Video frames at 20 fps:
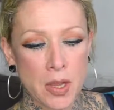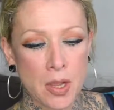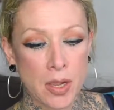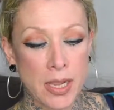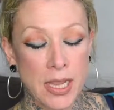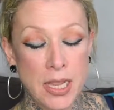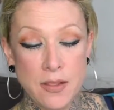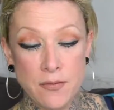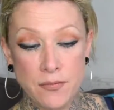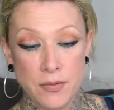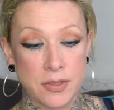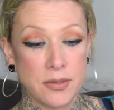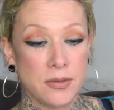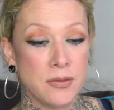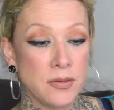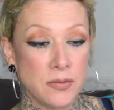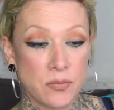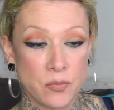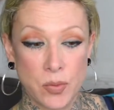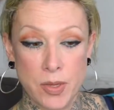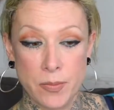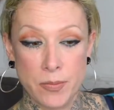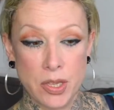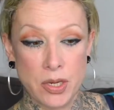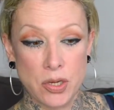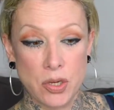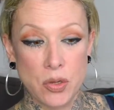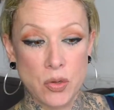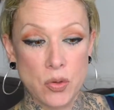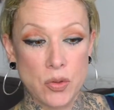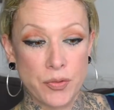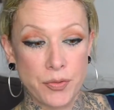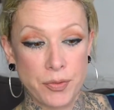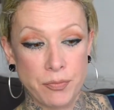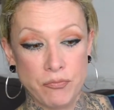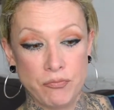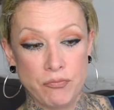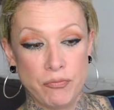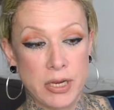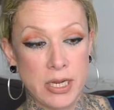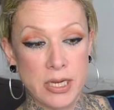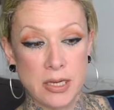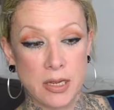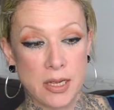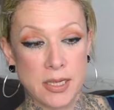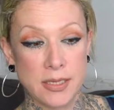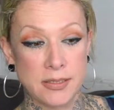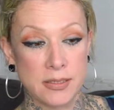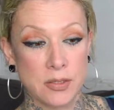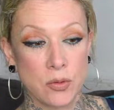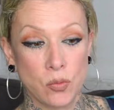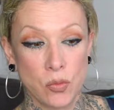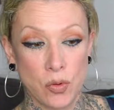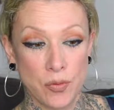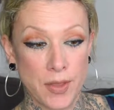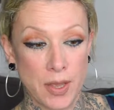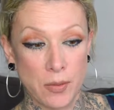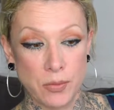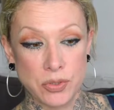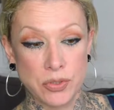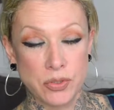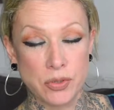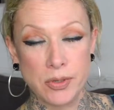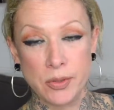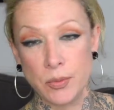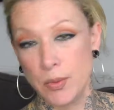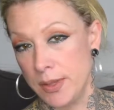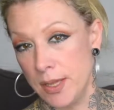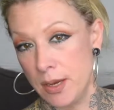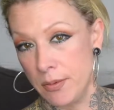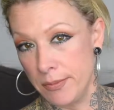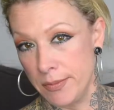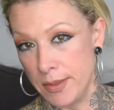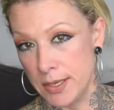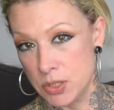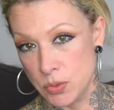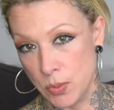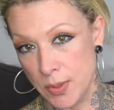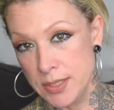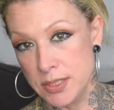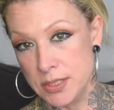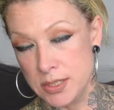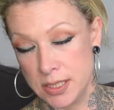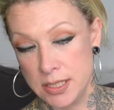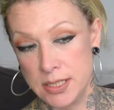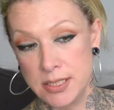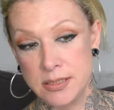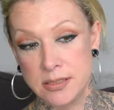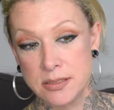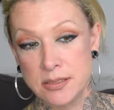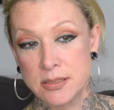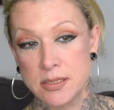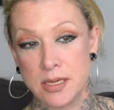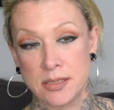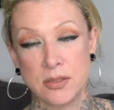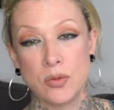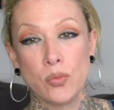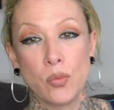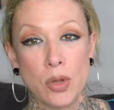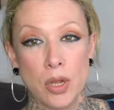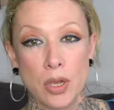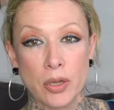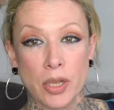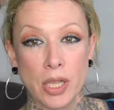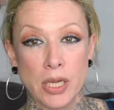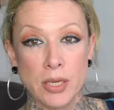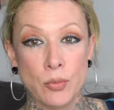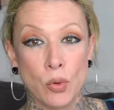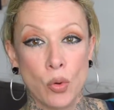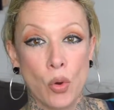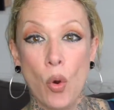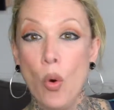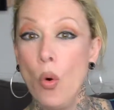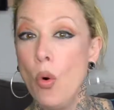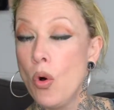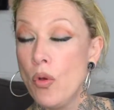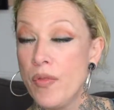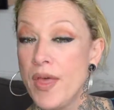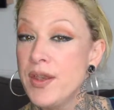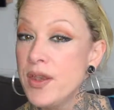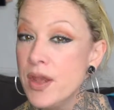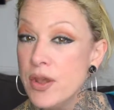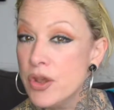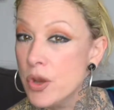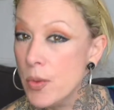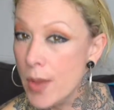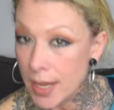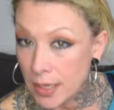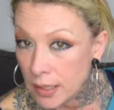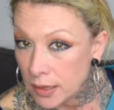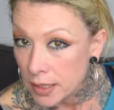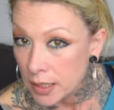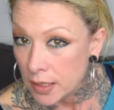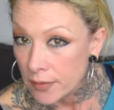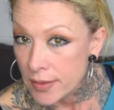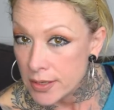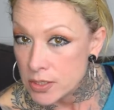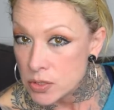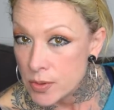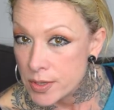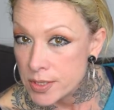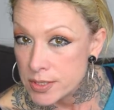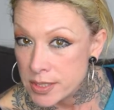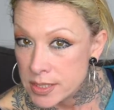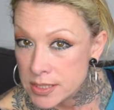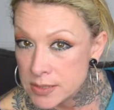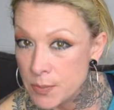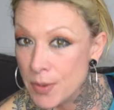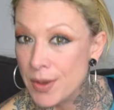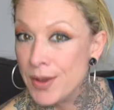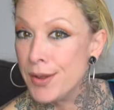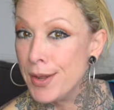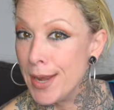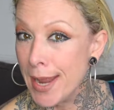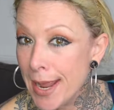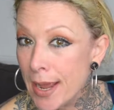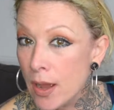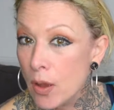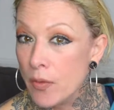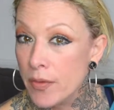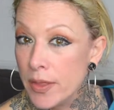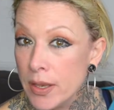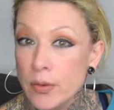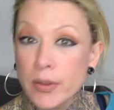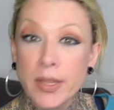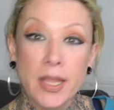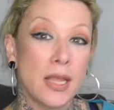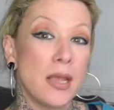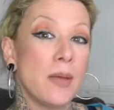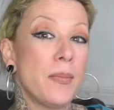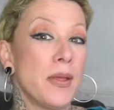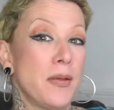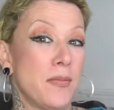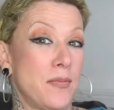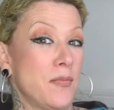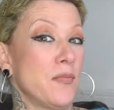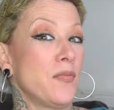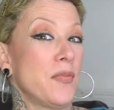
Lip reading: even women who realise that what they were doing when they were in their 20s doesn't work anymore, or they didn't do anything in their 20s, but now they're looking a bit